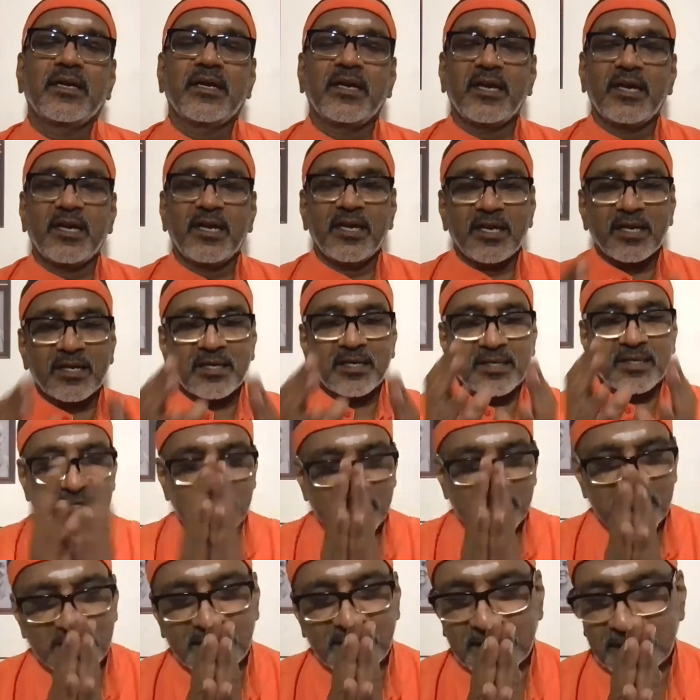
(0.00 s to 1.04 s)
Hey
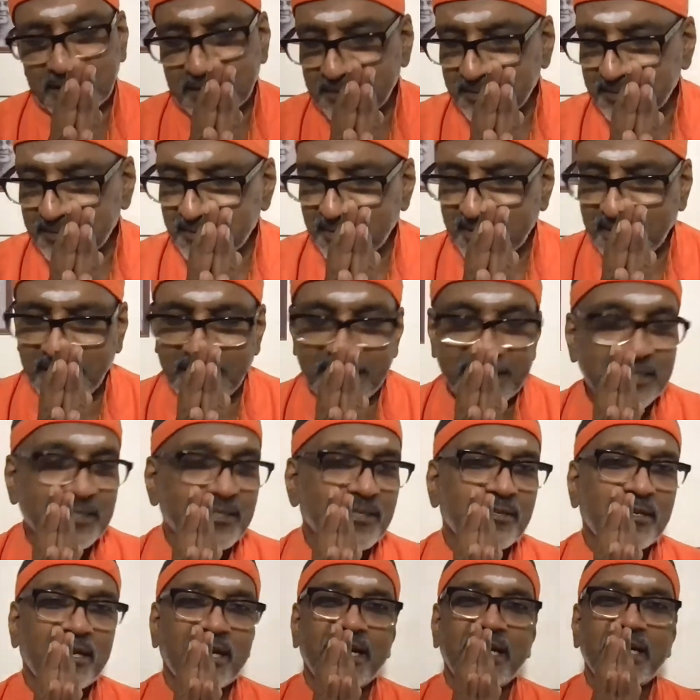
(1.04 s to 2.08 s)
Krishna, I
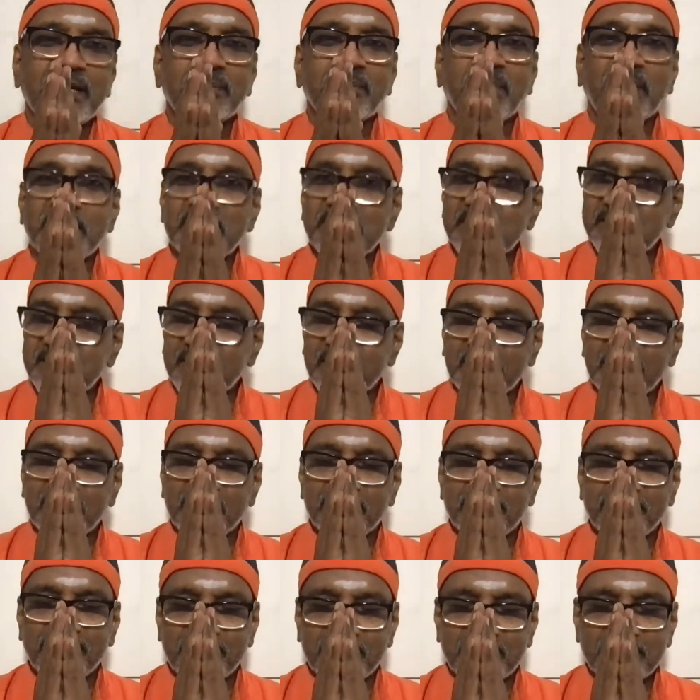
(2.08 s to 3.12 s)
tried
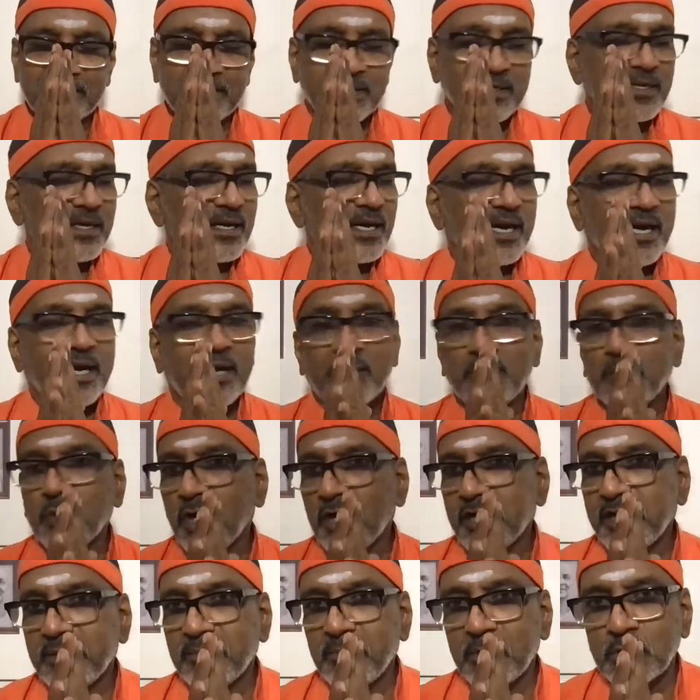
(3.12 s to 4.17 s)
myself. I am
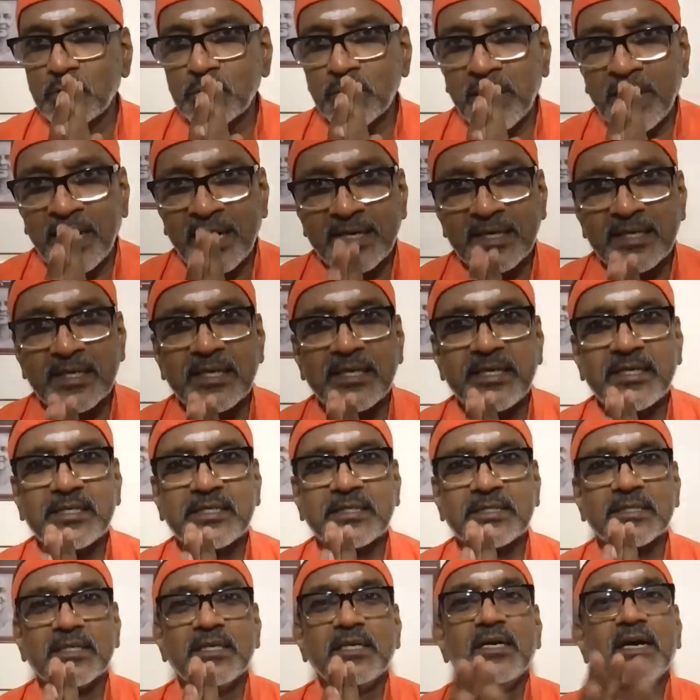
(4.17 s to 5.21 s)
not able to handle
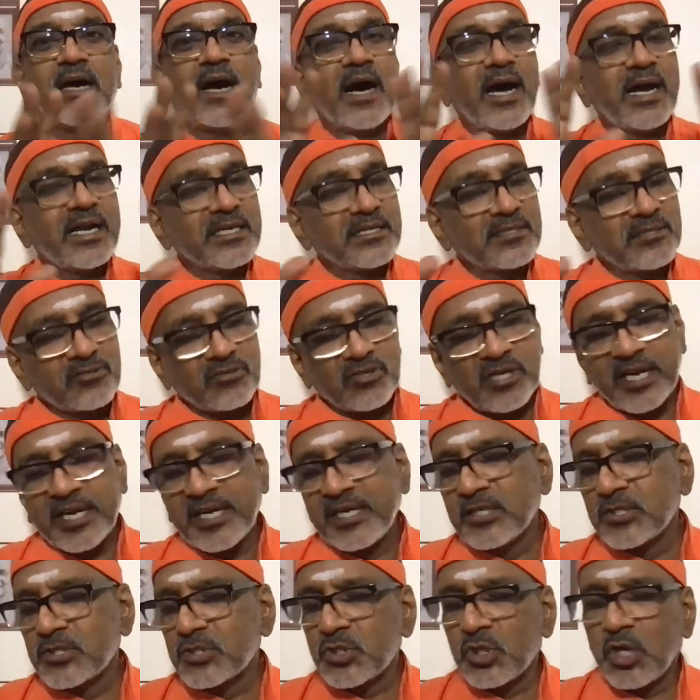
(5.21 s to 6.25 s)
it. I
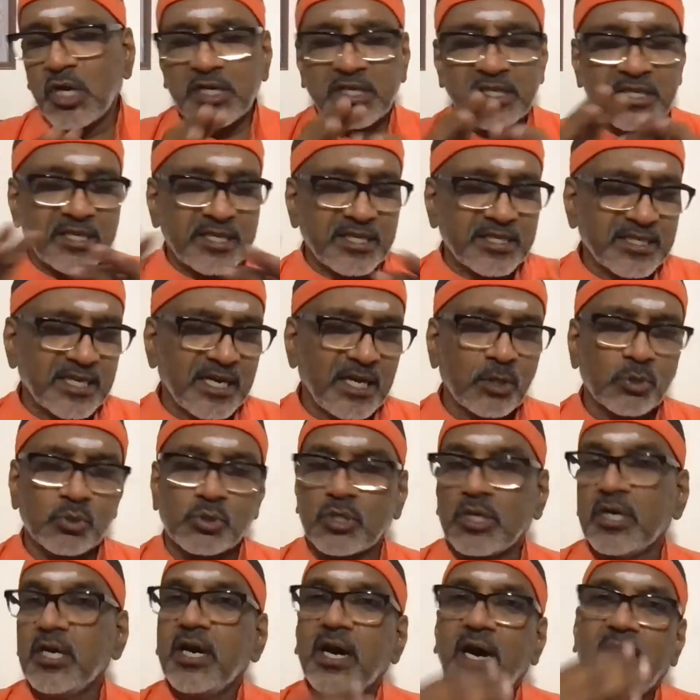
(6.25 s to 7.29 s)
tried sorting it
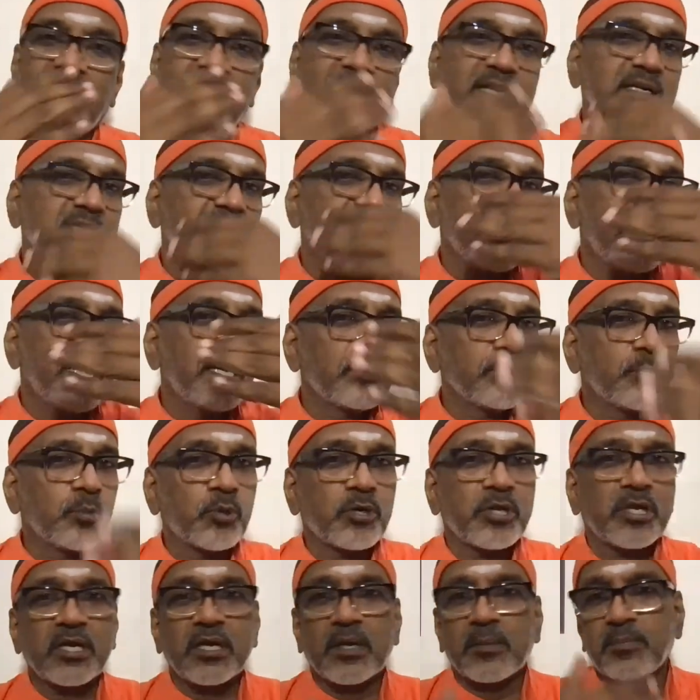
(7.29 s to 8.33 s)
out. I tried
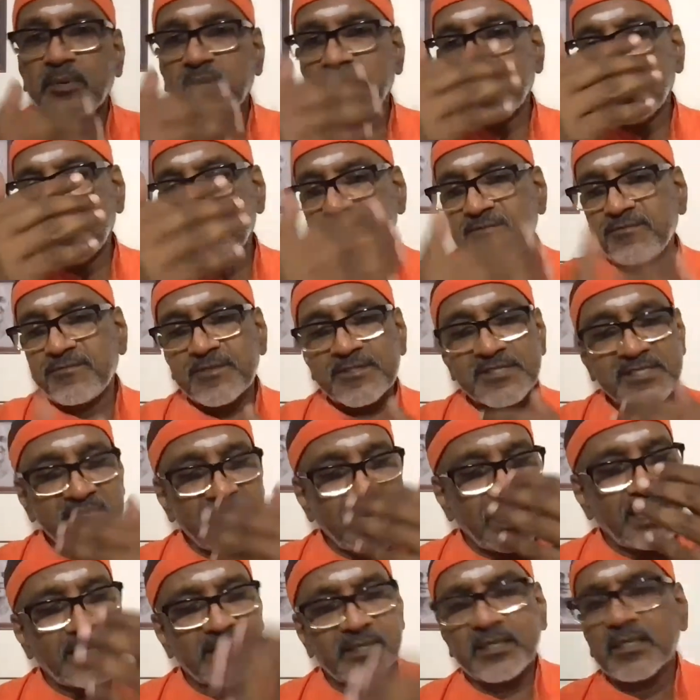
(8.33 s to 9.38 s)
putting up a
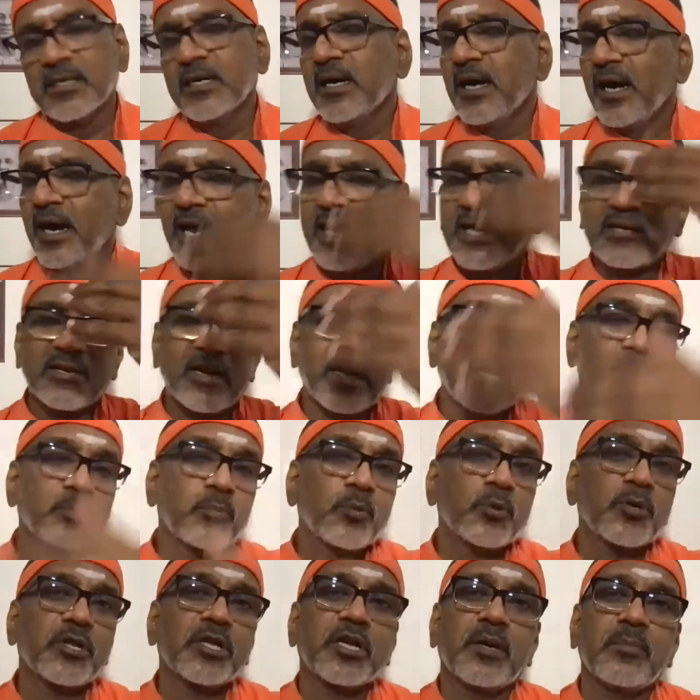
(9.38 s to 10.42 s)
facade. I
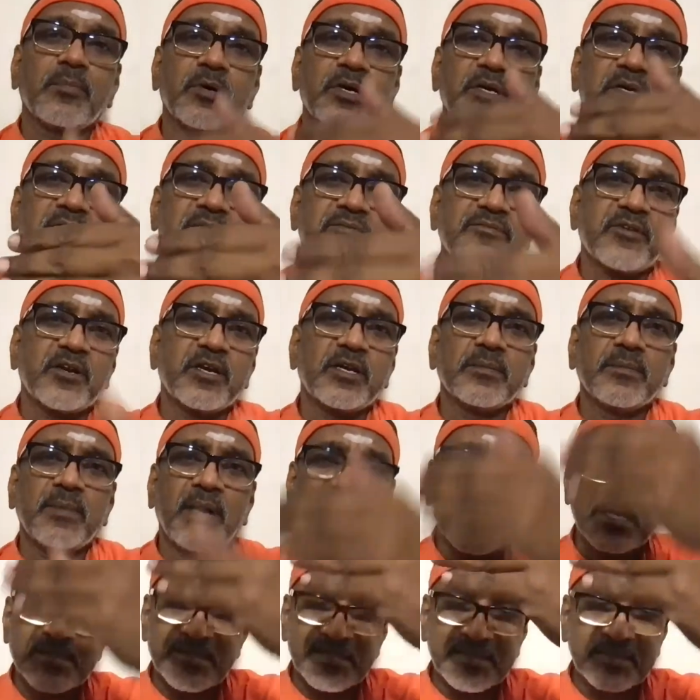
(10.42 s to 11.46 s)
tried putting up a different
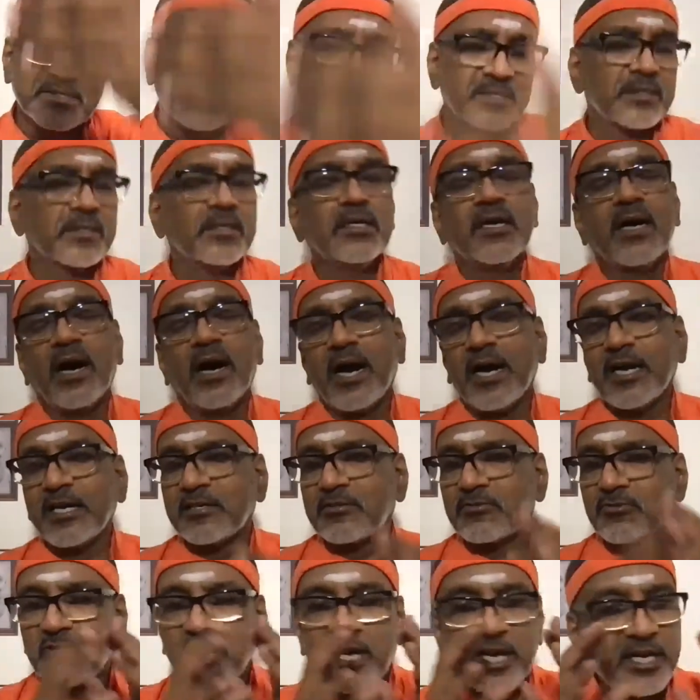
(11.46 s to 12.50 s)
masks. I
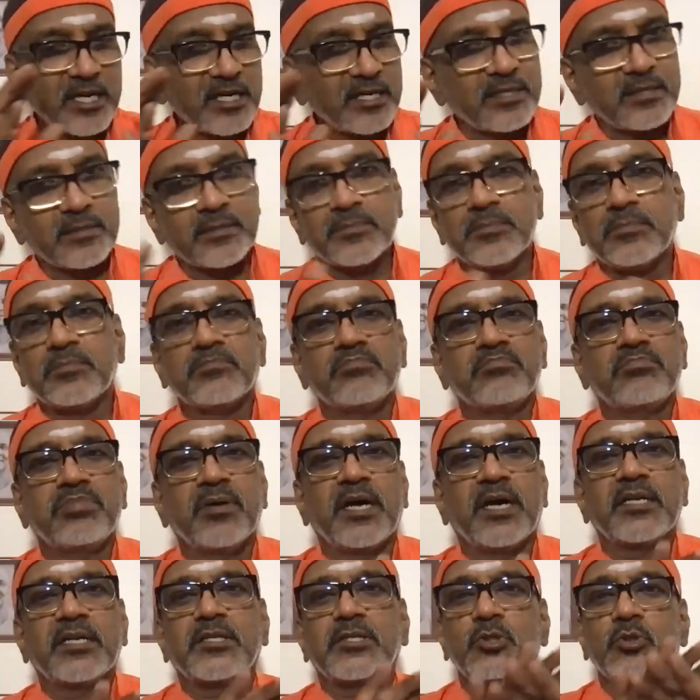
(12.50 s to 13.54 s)
tried,
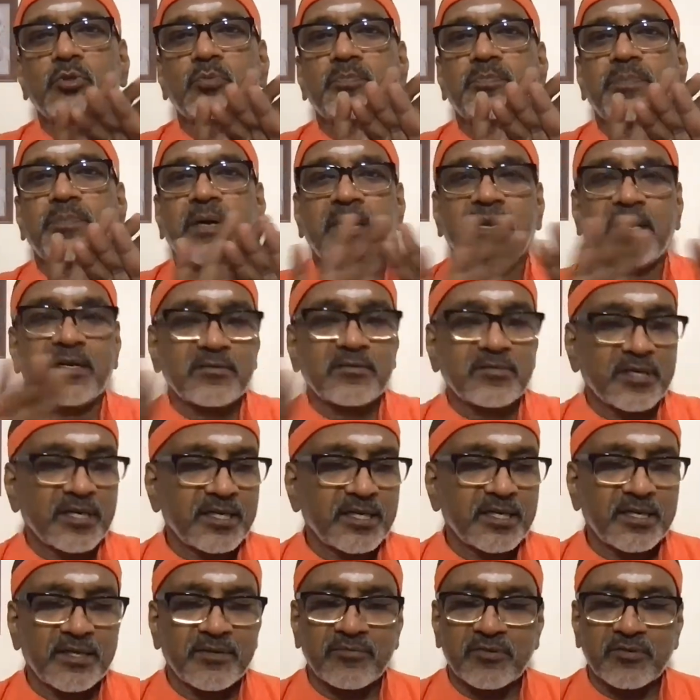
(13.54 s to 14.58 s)
but you
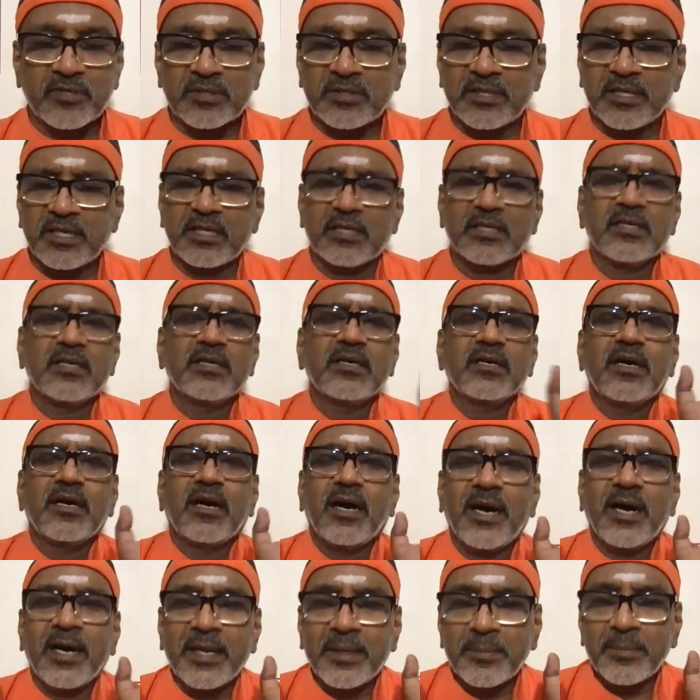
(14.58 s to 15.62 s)
penetrated everything.
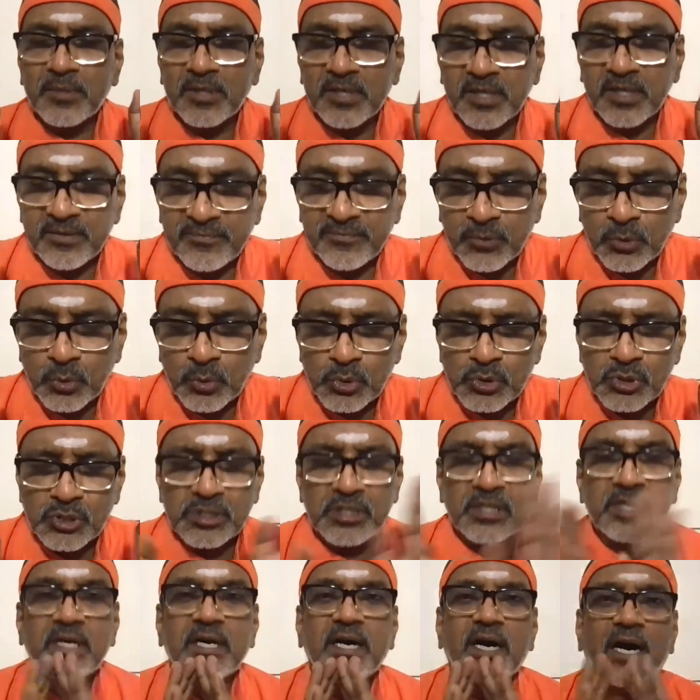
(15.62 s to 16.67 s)
I am
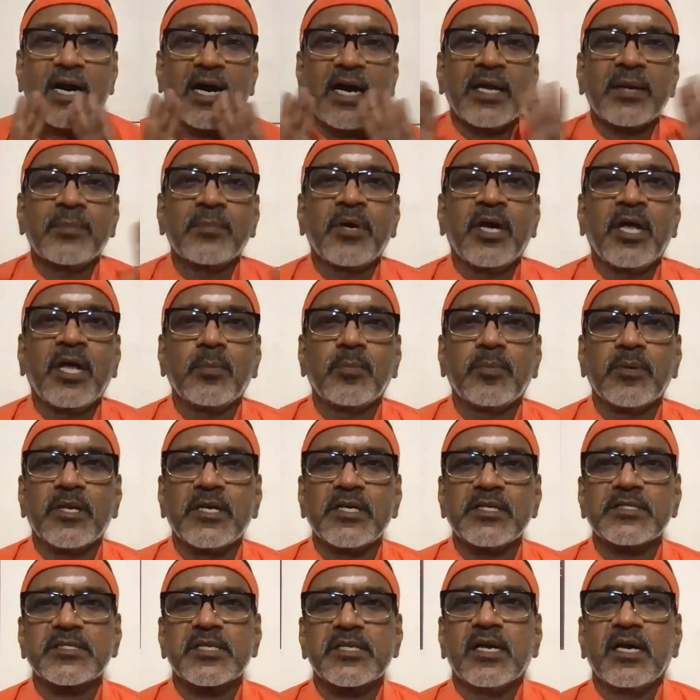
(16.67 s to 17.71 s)
confused. I am
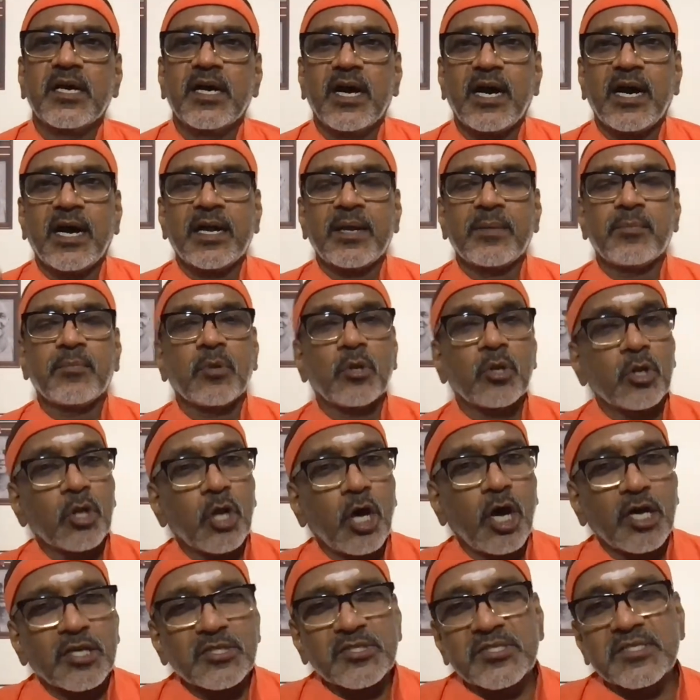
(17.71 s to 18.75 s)
helpless. I am
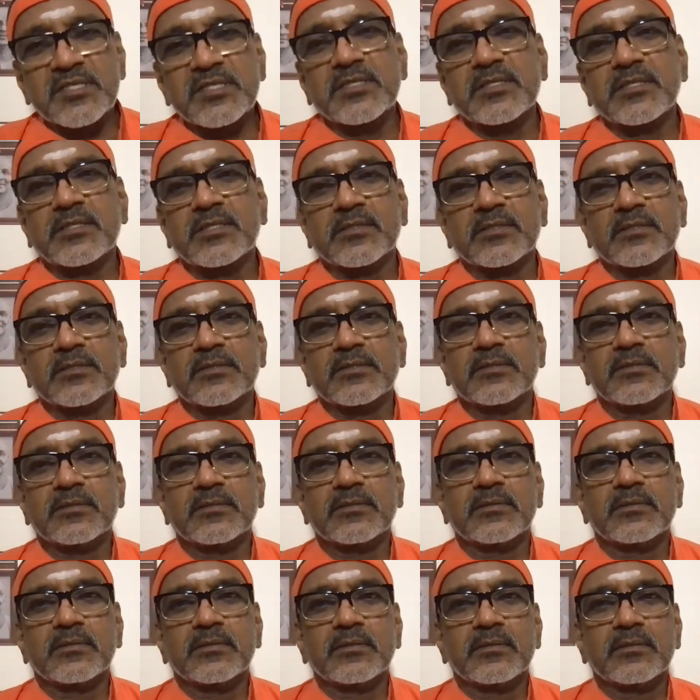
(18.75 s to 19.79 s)
lost.
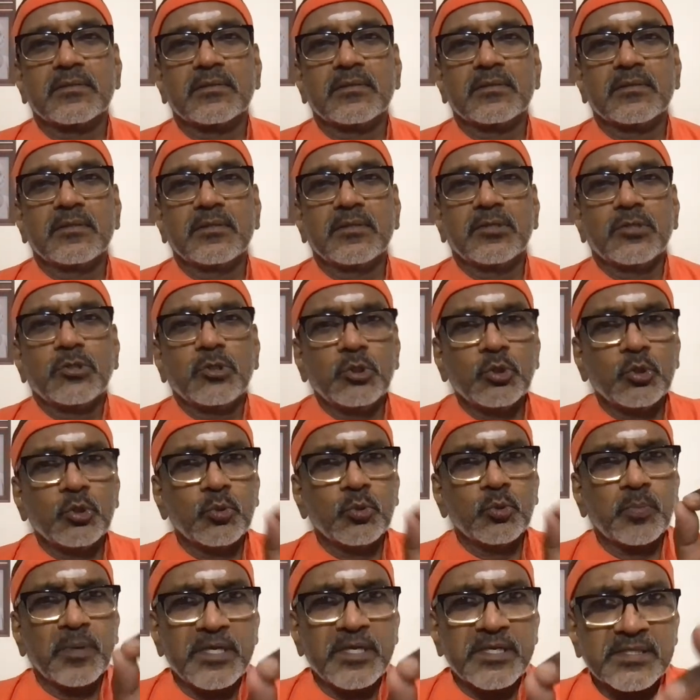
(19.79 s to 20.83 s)

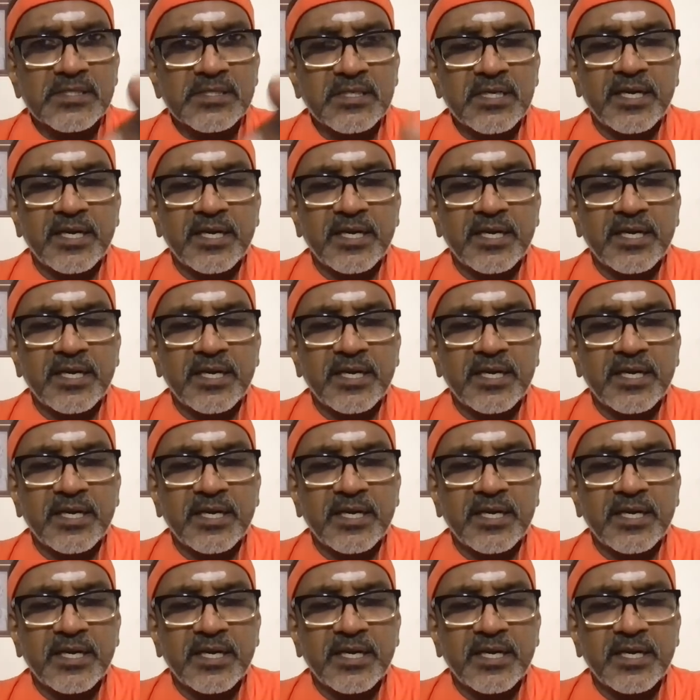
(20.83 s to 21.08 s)
You please